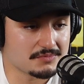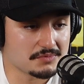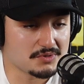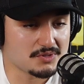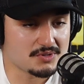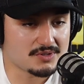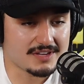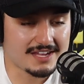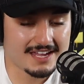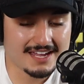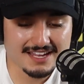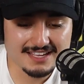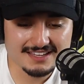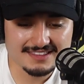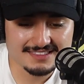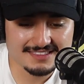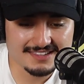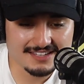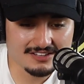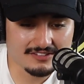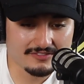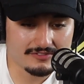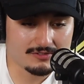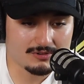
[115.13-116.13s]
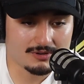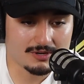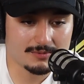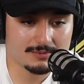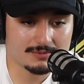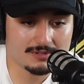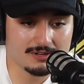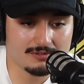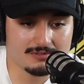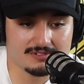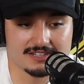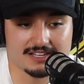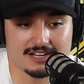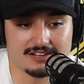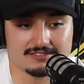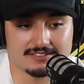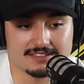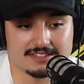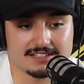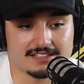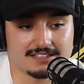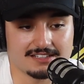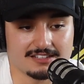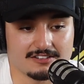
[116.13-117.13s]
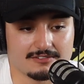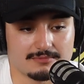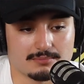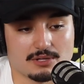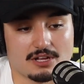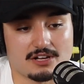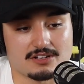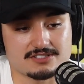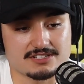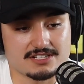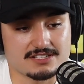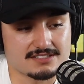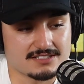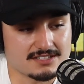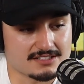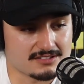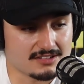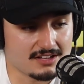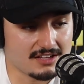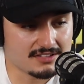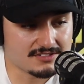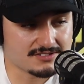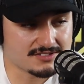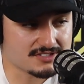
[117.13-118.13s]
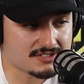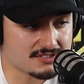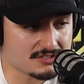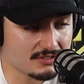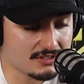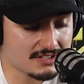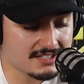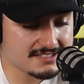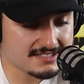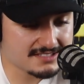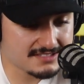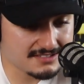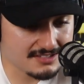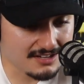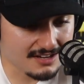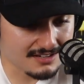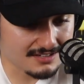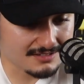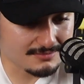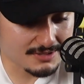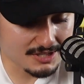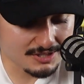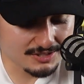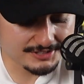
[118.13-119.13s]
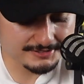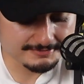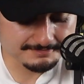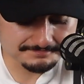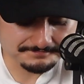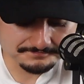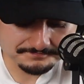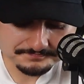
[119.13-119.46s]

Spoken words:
you can't think of crypto without thinking of blockchain technology. So let's talk about it.